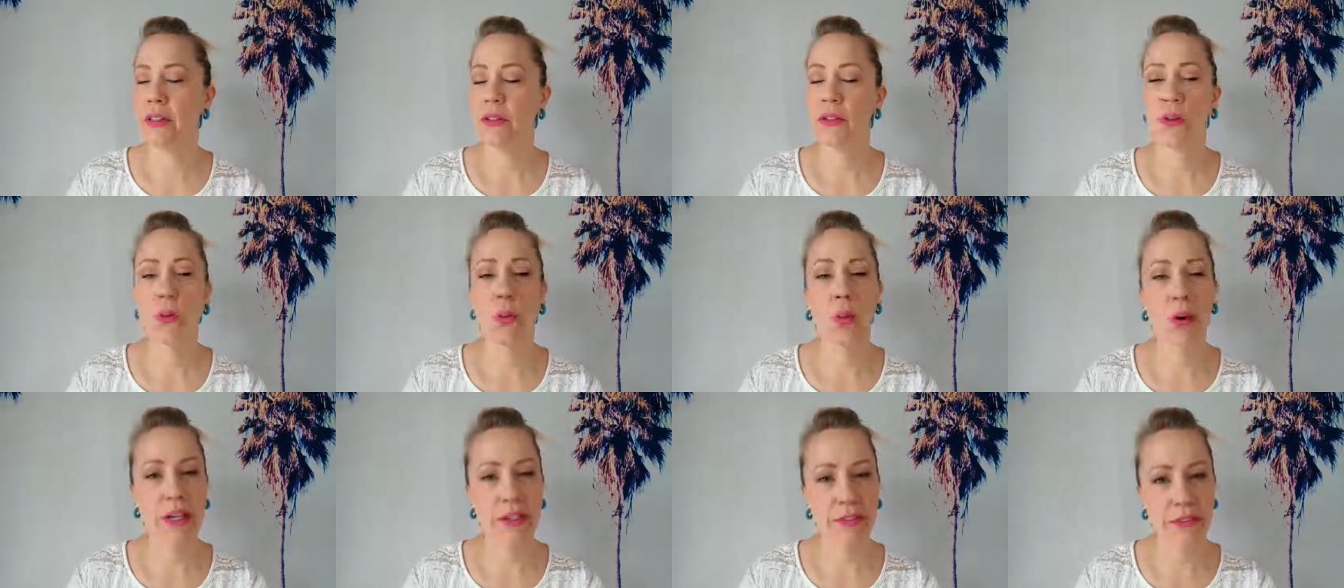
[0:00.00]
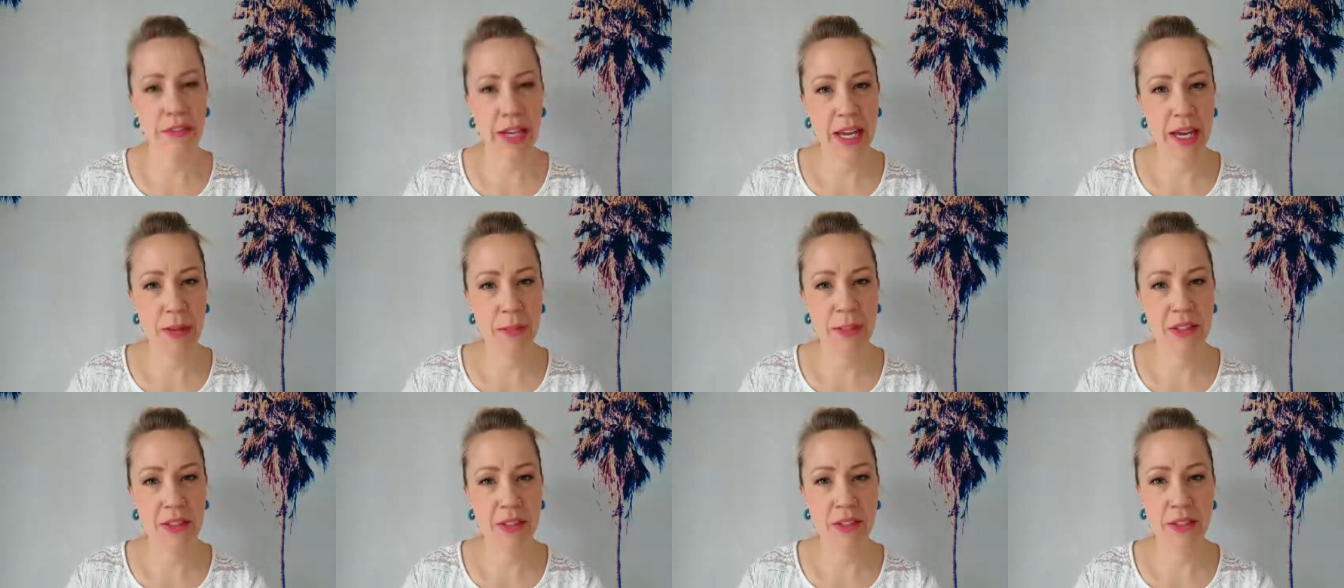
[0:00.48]
the what if
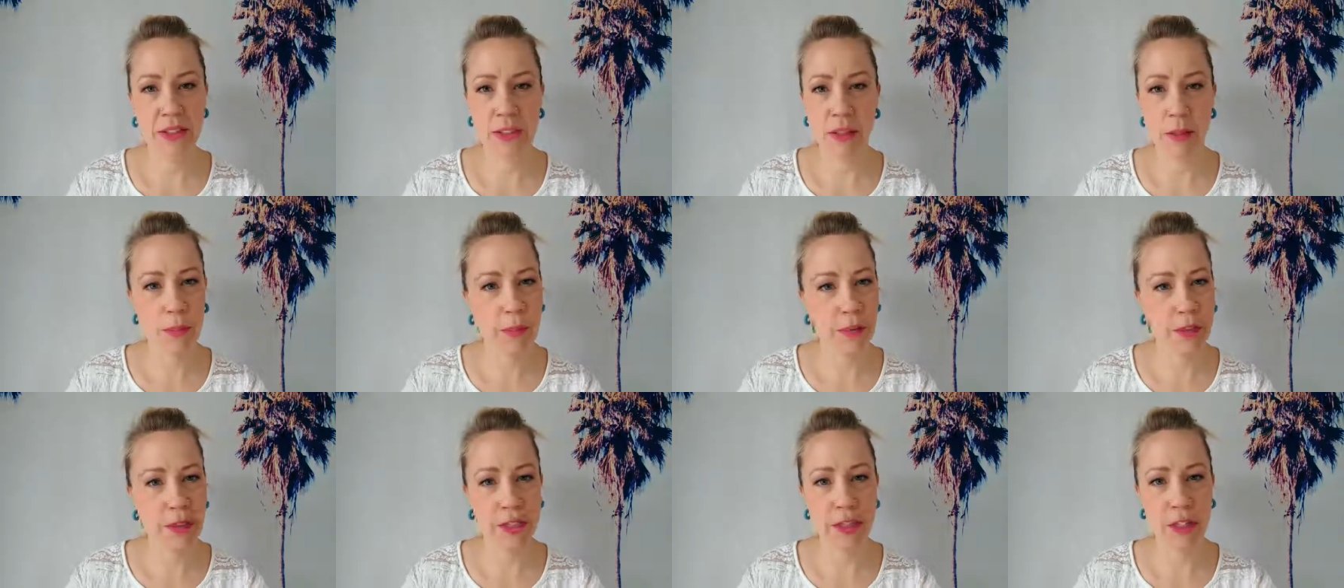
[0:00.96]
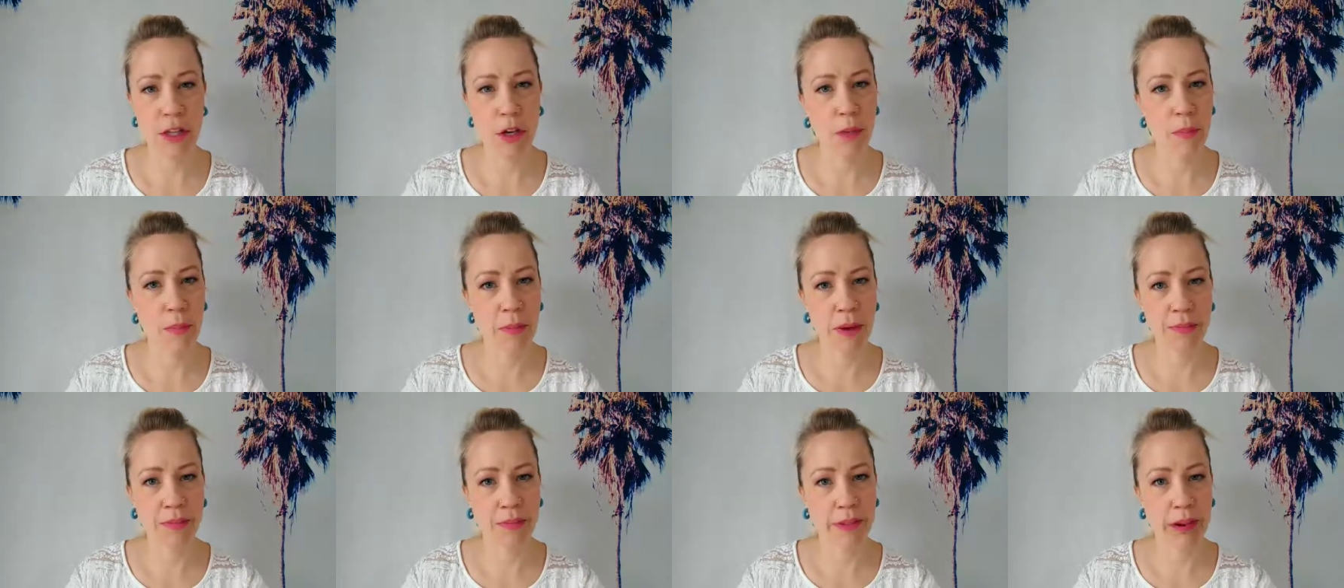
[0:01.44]
game is a slippery
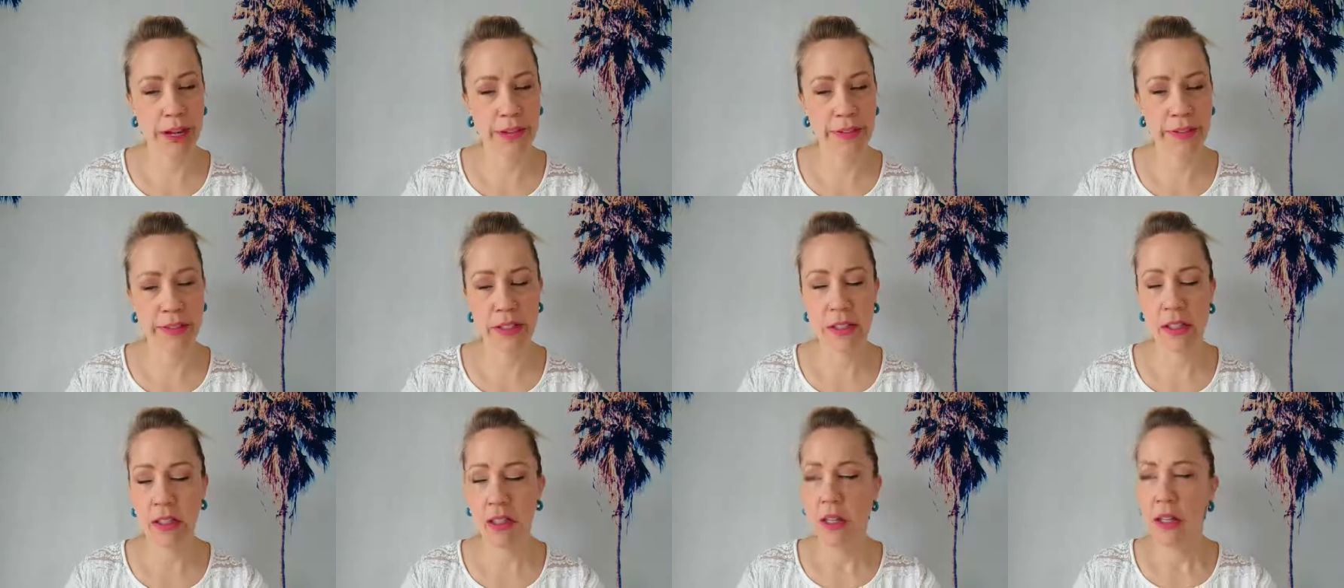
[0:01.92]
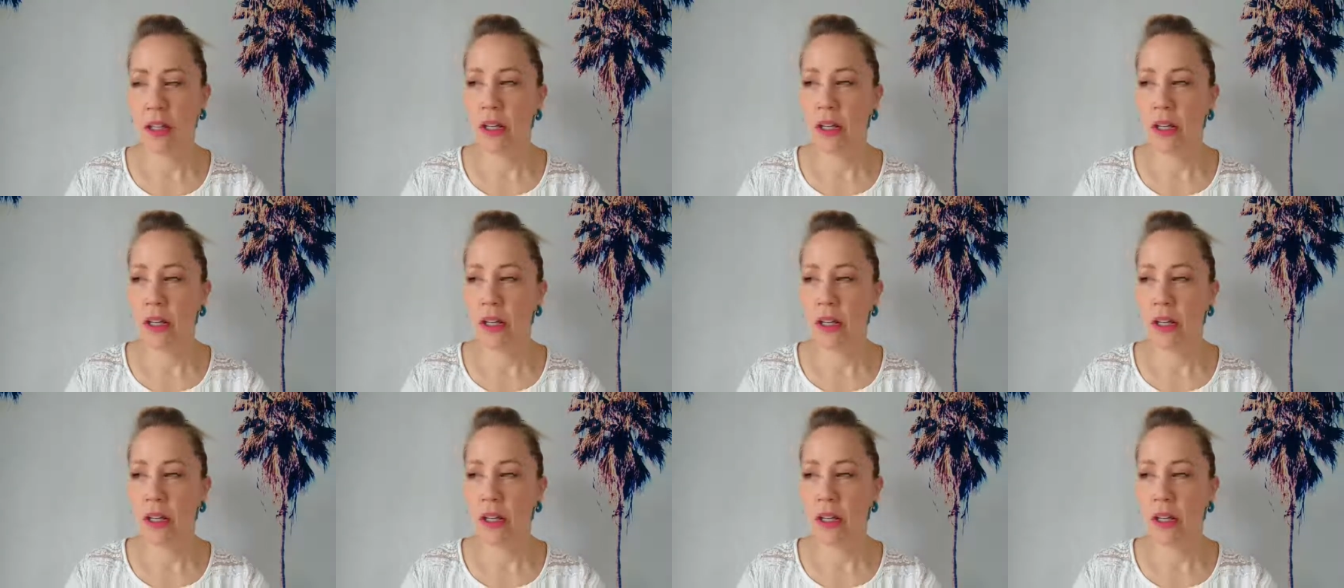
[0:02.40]
slope, my friend.